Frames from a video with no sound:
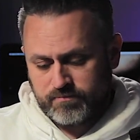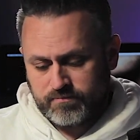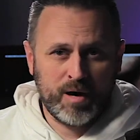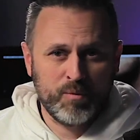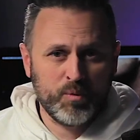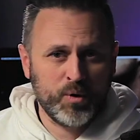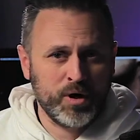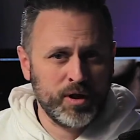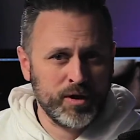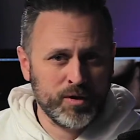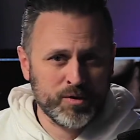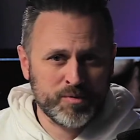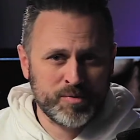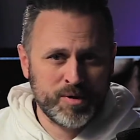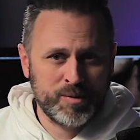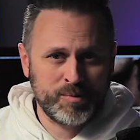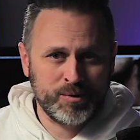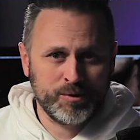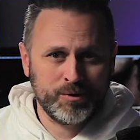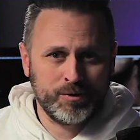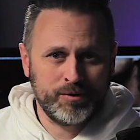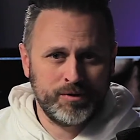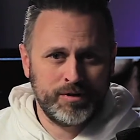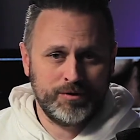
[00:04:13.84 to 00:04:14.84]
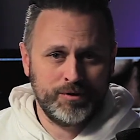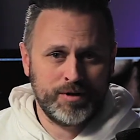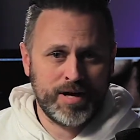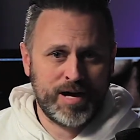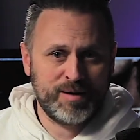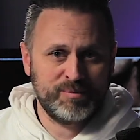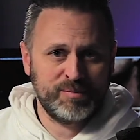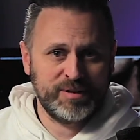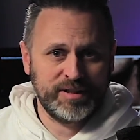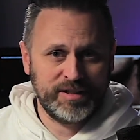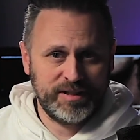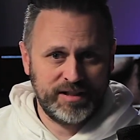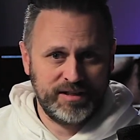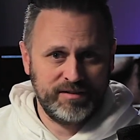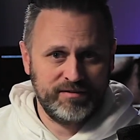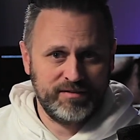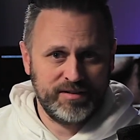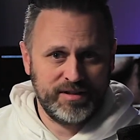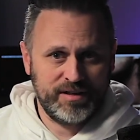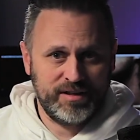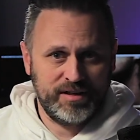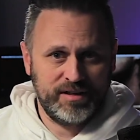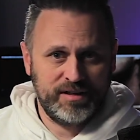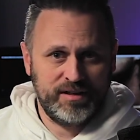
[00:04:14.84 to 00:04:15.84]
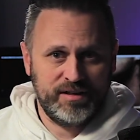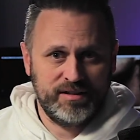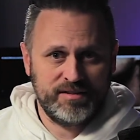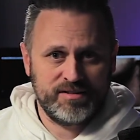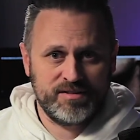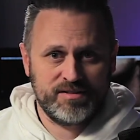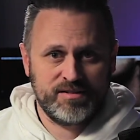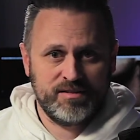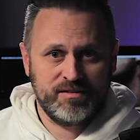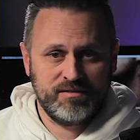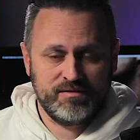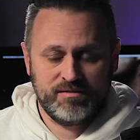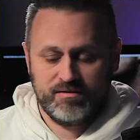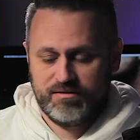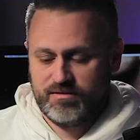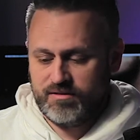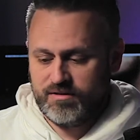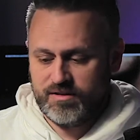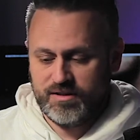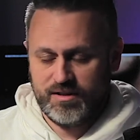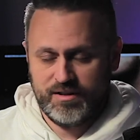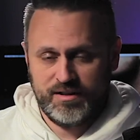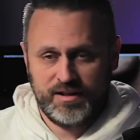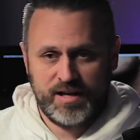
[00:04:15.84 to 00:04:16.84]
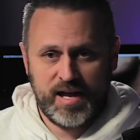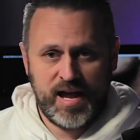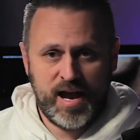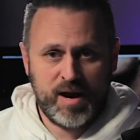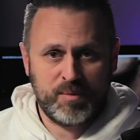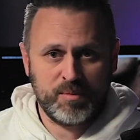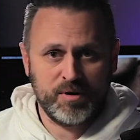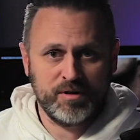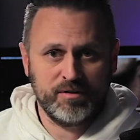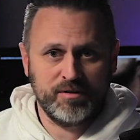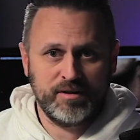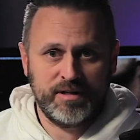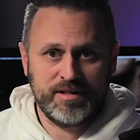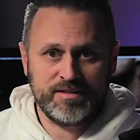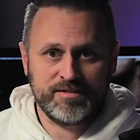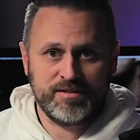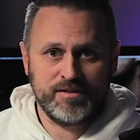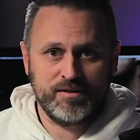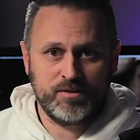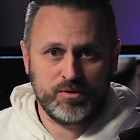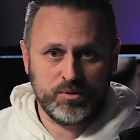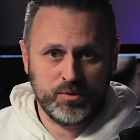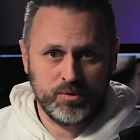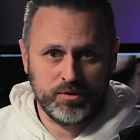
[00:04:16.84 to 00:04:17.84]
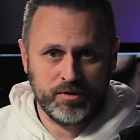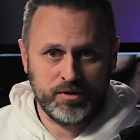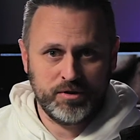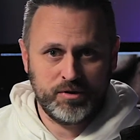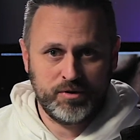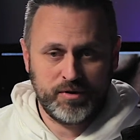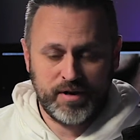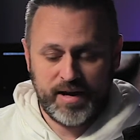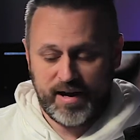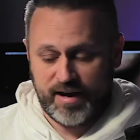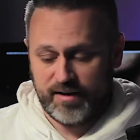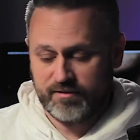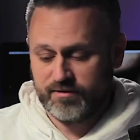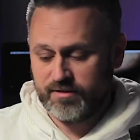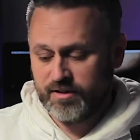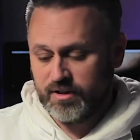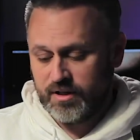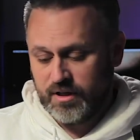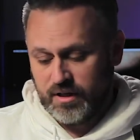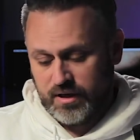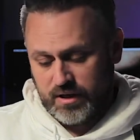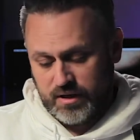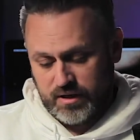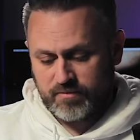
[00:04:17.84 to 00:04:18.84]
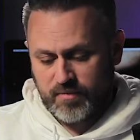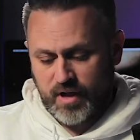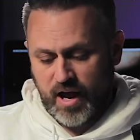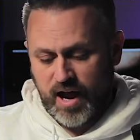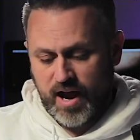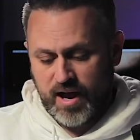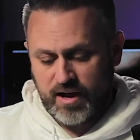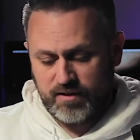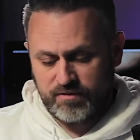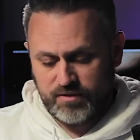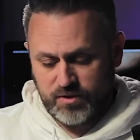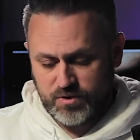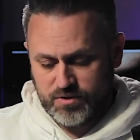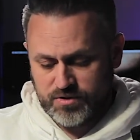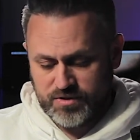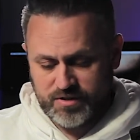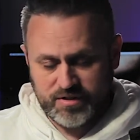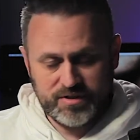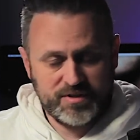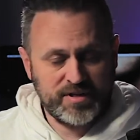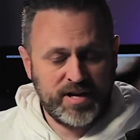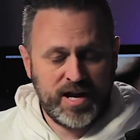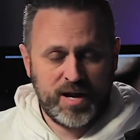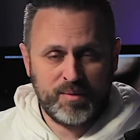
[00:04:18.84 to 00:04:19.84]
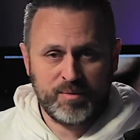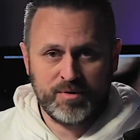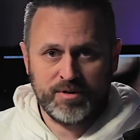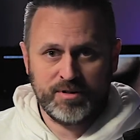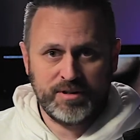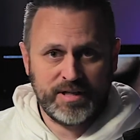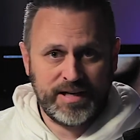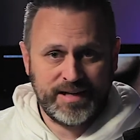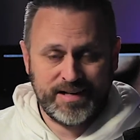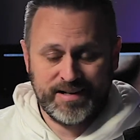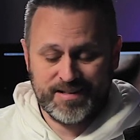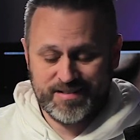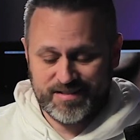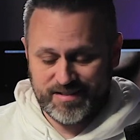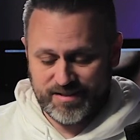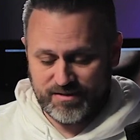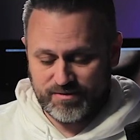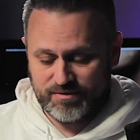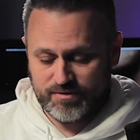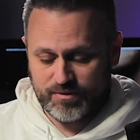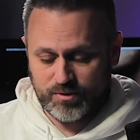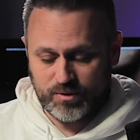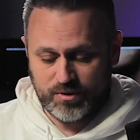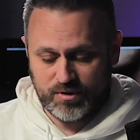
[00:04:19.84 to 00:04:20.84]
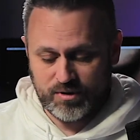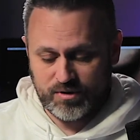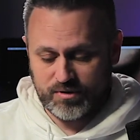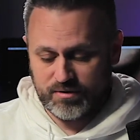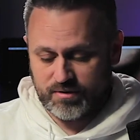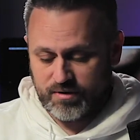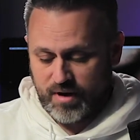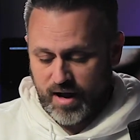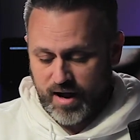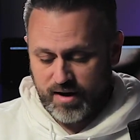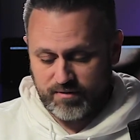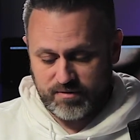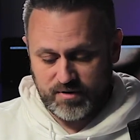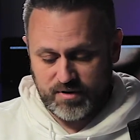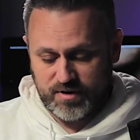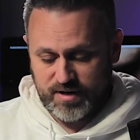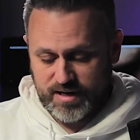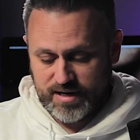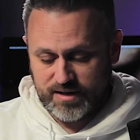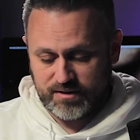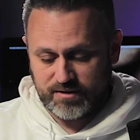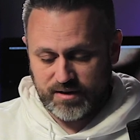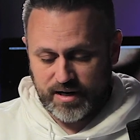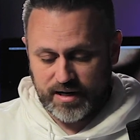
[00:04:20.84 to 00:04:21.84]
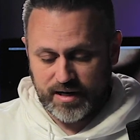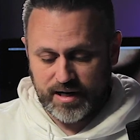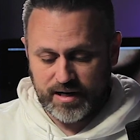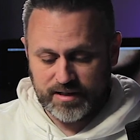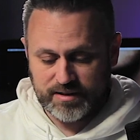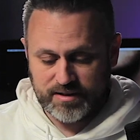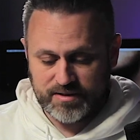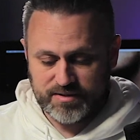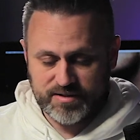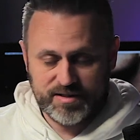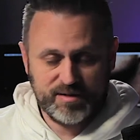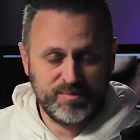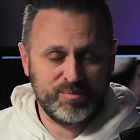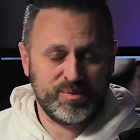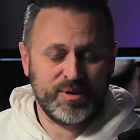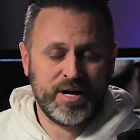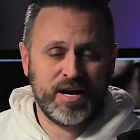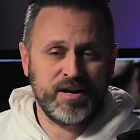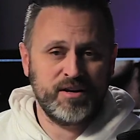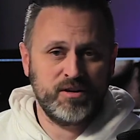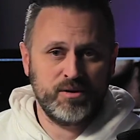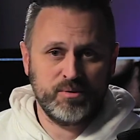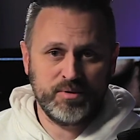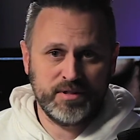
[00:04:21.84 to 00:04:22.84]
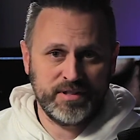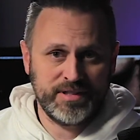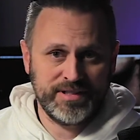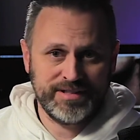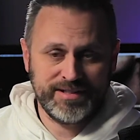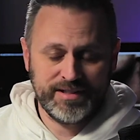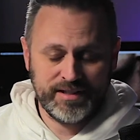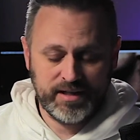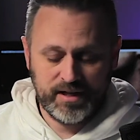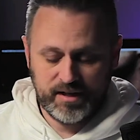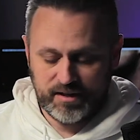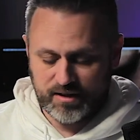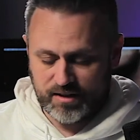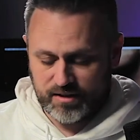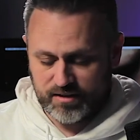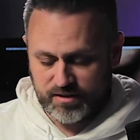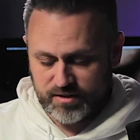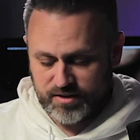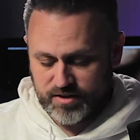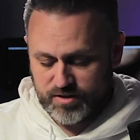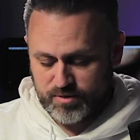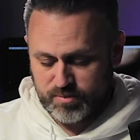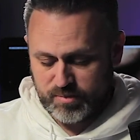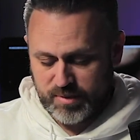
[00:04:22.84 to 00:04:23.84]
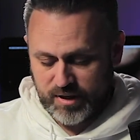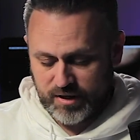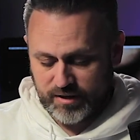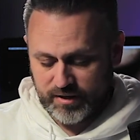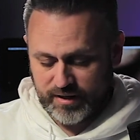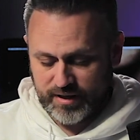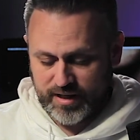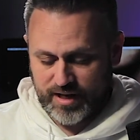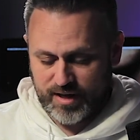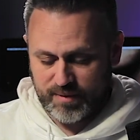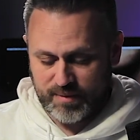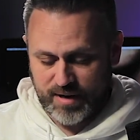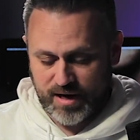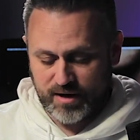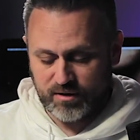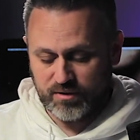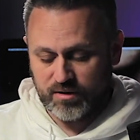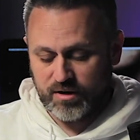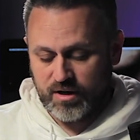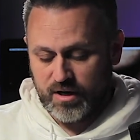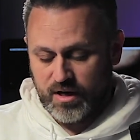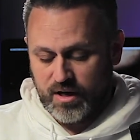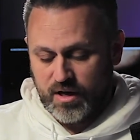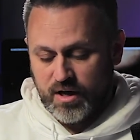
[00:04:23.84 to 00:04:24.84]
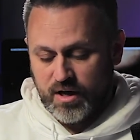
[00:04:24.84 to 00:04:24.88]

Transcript: I'm one of those people who do not believe that it's the camera, it's the tool that you have. I have used this camera, like I said, forever now. I got this thing brand new when the D800 just barely came out.